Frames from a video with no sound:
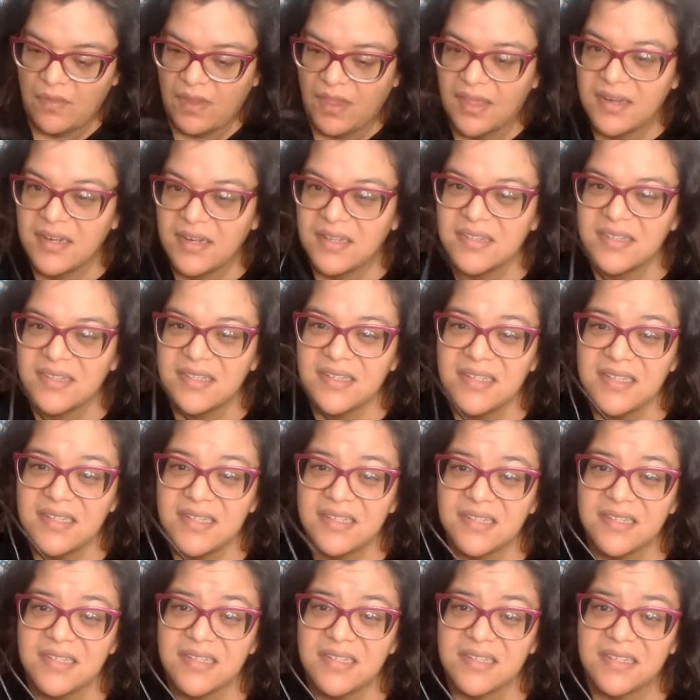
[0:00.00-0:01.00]
And it's a
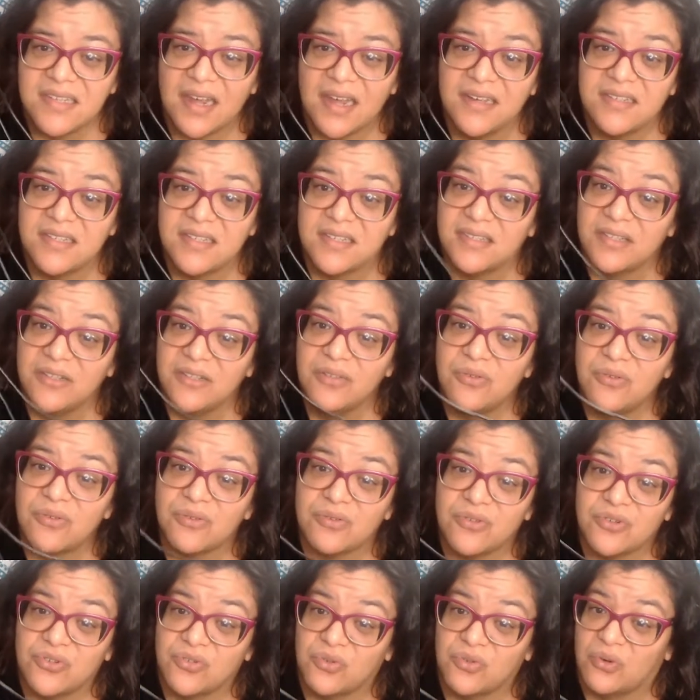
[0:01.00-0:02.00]
decent size. It's a little
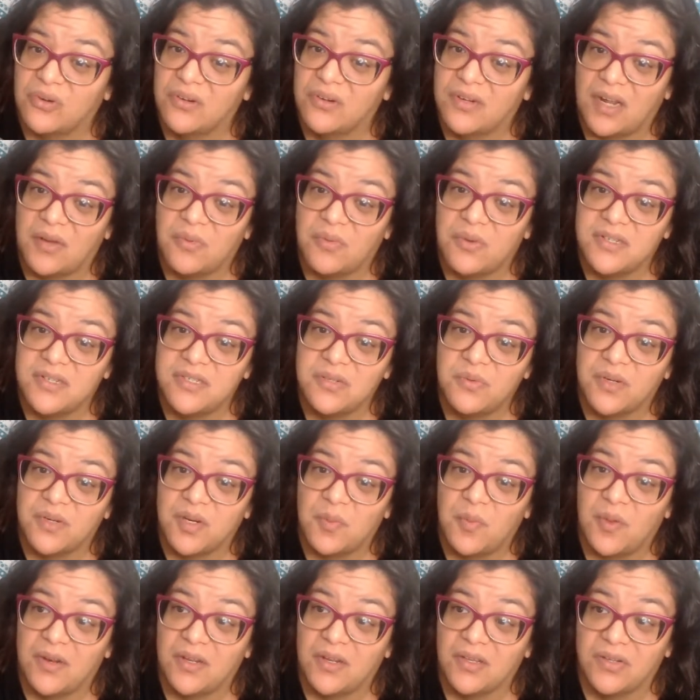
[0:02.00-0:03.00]
short. I wish it would
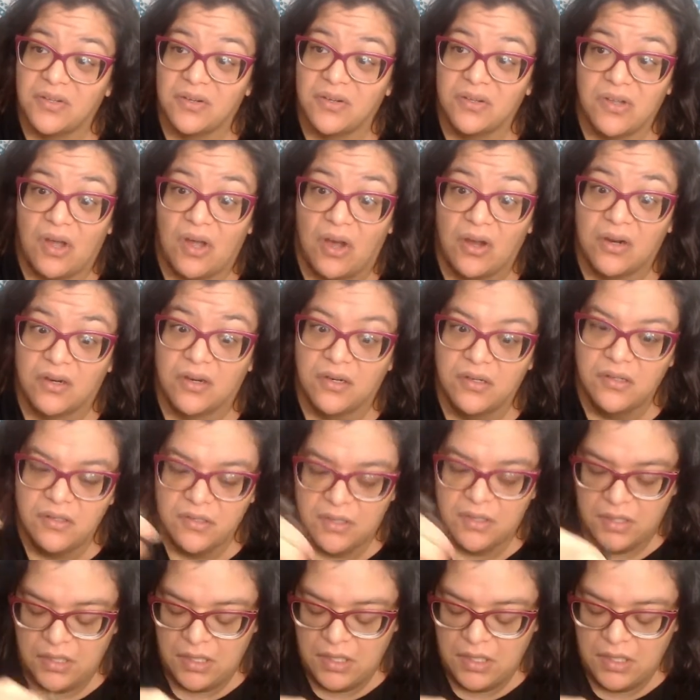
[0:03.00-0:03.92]
have been a little longer.